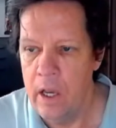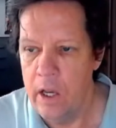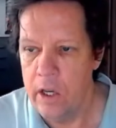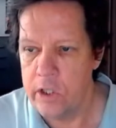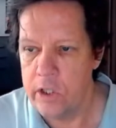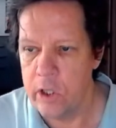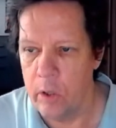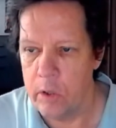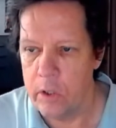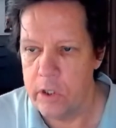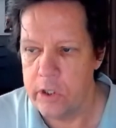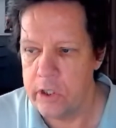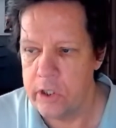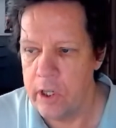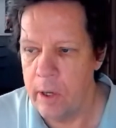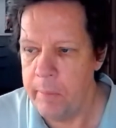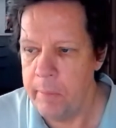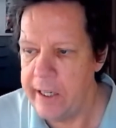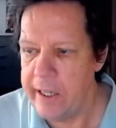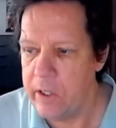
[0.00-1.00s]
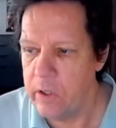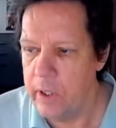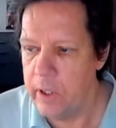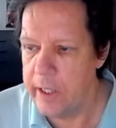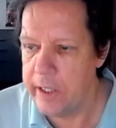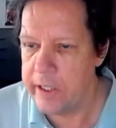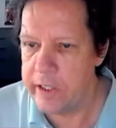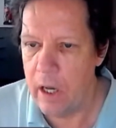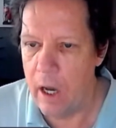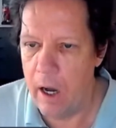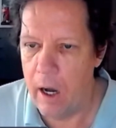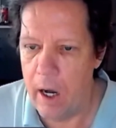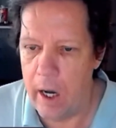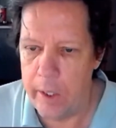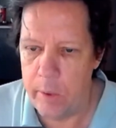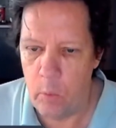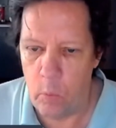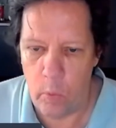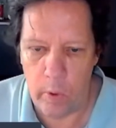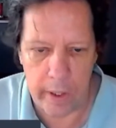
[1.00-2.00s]
So somebody clicks
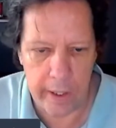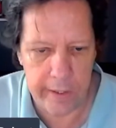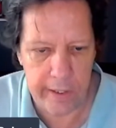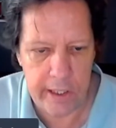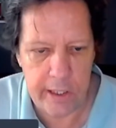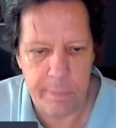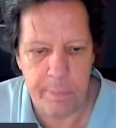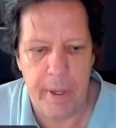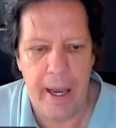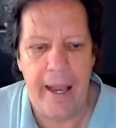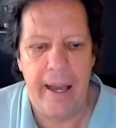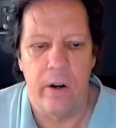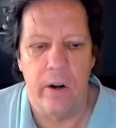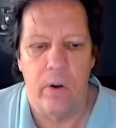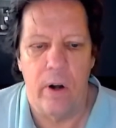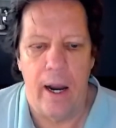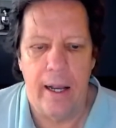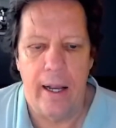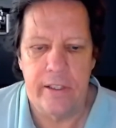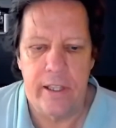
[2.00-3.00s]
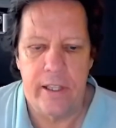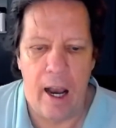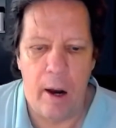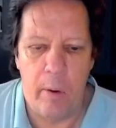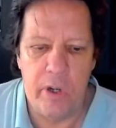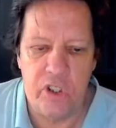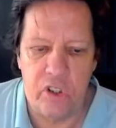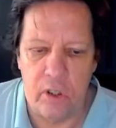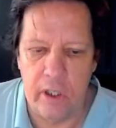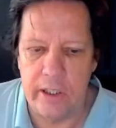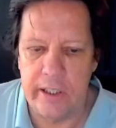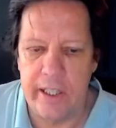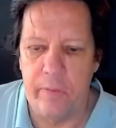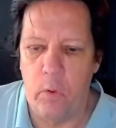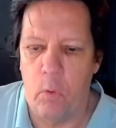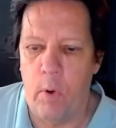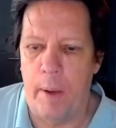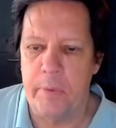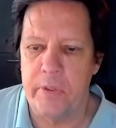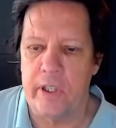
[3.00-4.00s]
on one of these banner ads. How would you like to have a
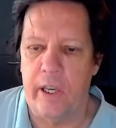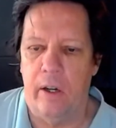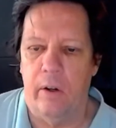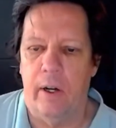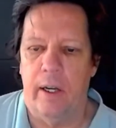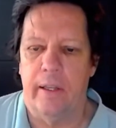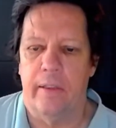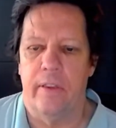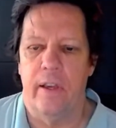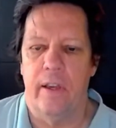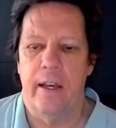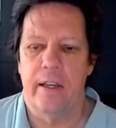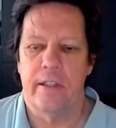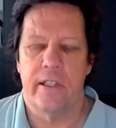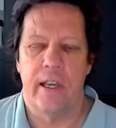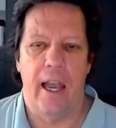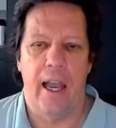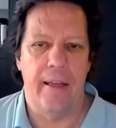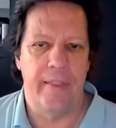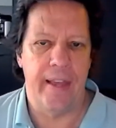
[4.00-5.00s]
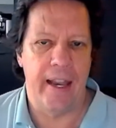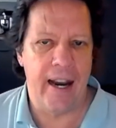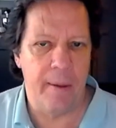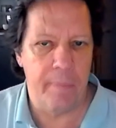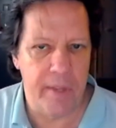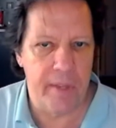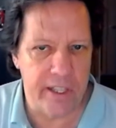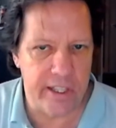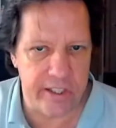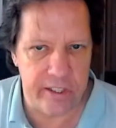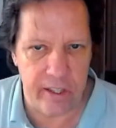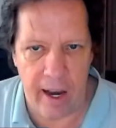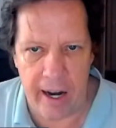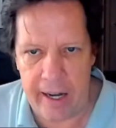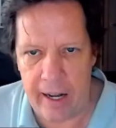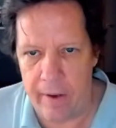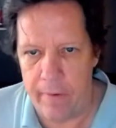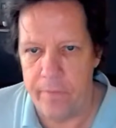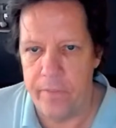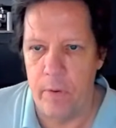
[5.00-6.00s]
website like this? And they have to sign
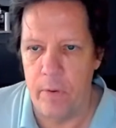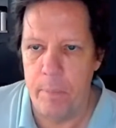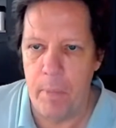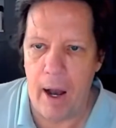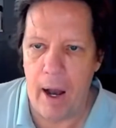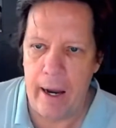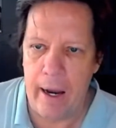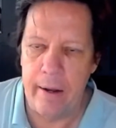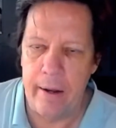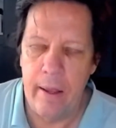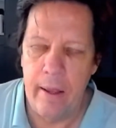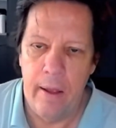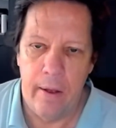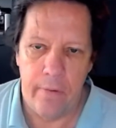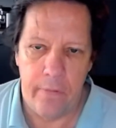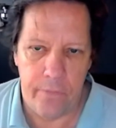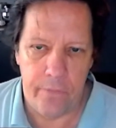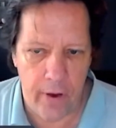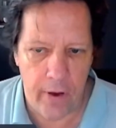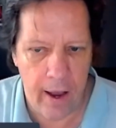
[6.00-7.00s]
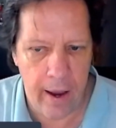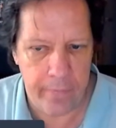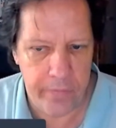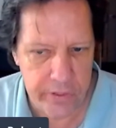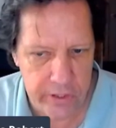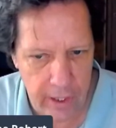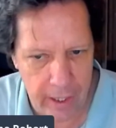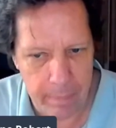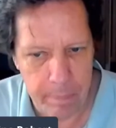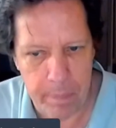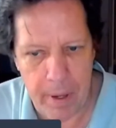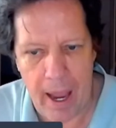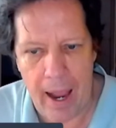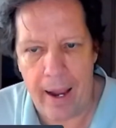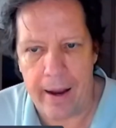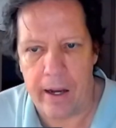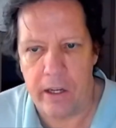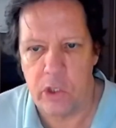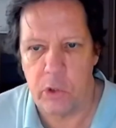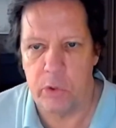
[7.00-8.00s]
up for my five site
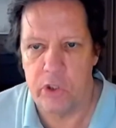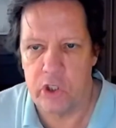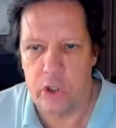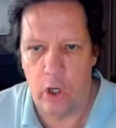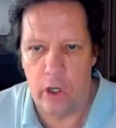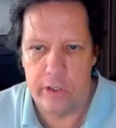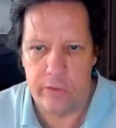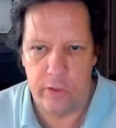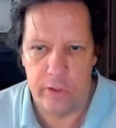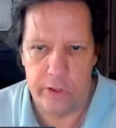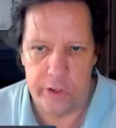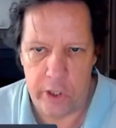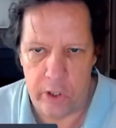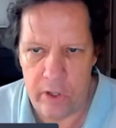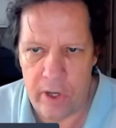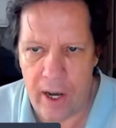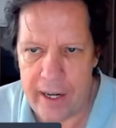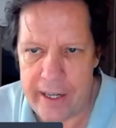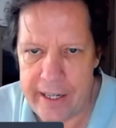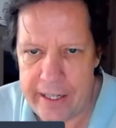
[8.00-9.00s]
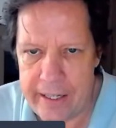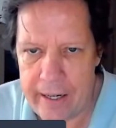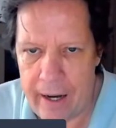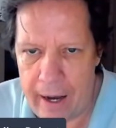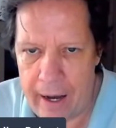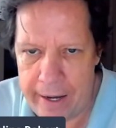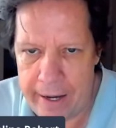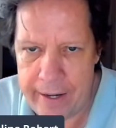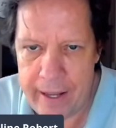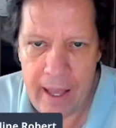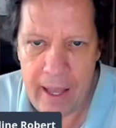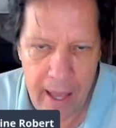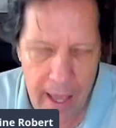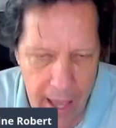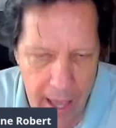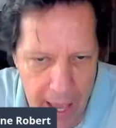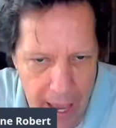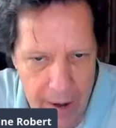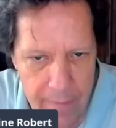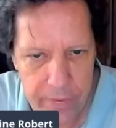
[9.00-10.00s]
package, which goes for $2.99
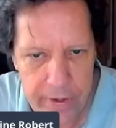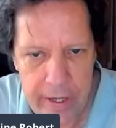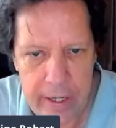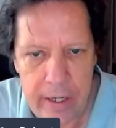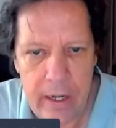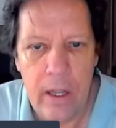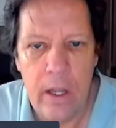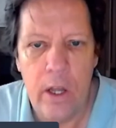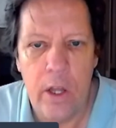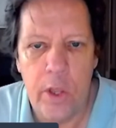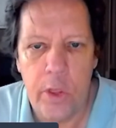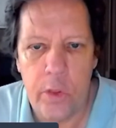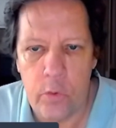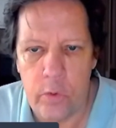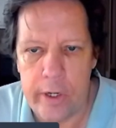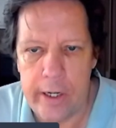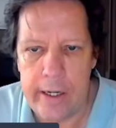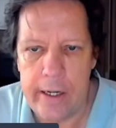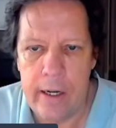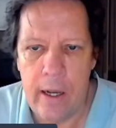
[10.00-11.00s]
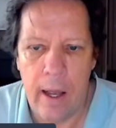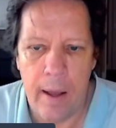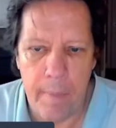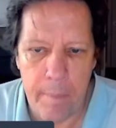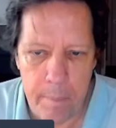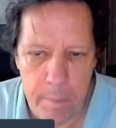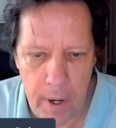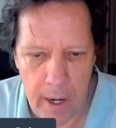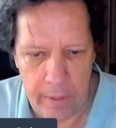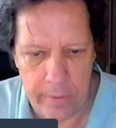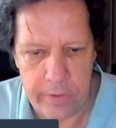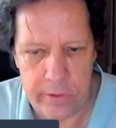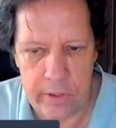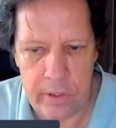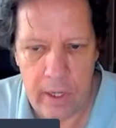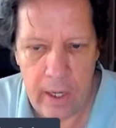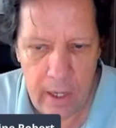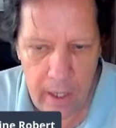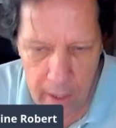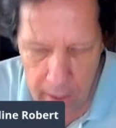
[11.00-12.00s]
every three months.
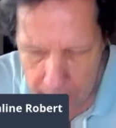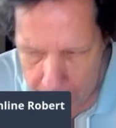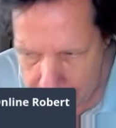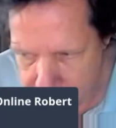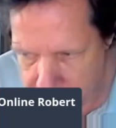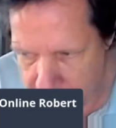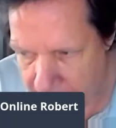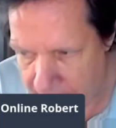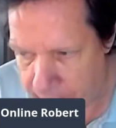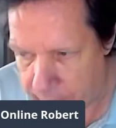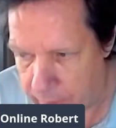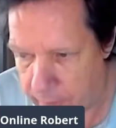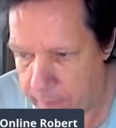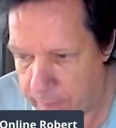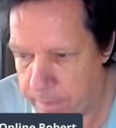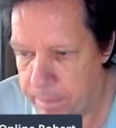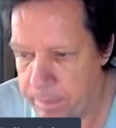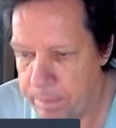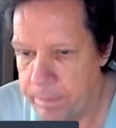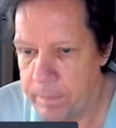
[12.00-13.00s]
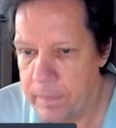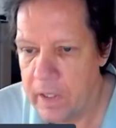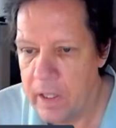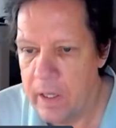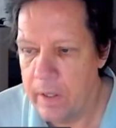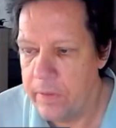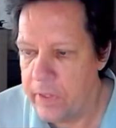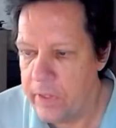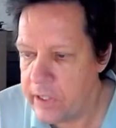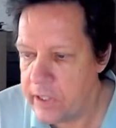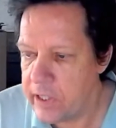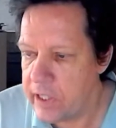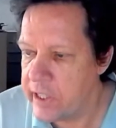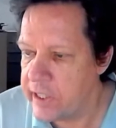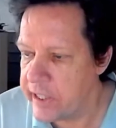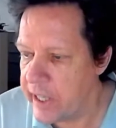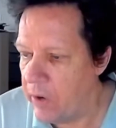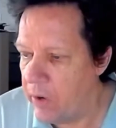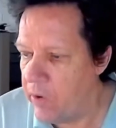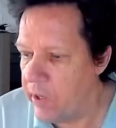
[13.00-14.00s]
Again, this is
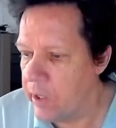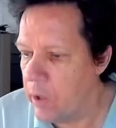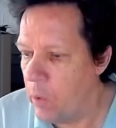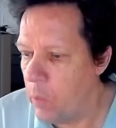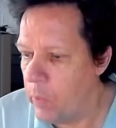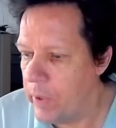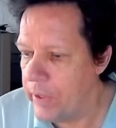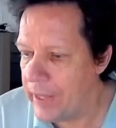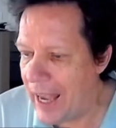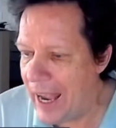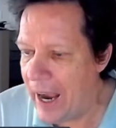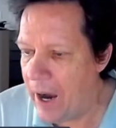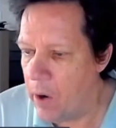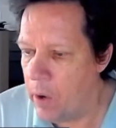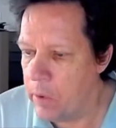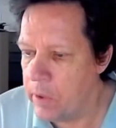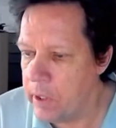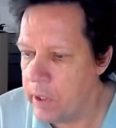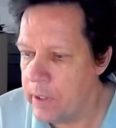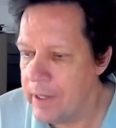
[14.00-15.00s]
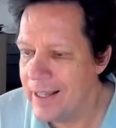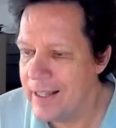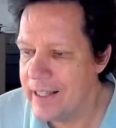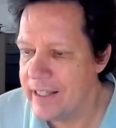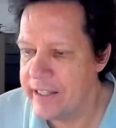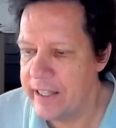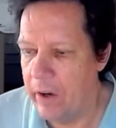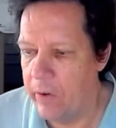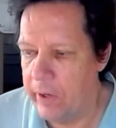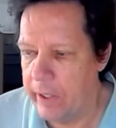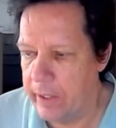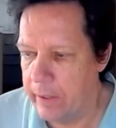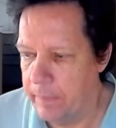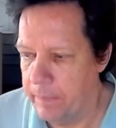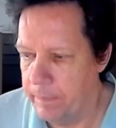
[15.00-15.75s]
selling without selling.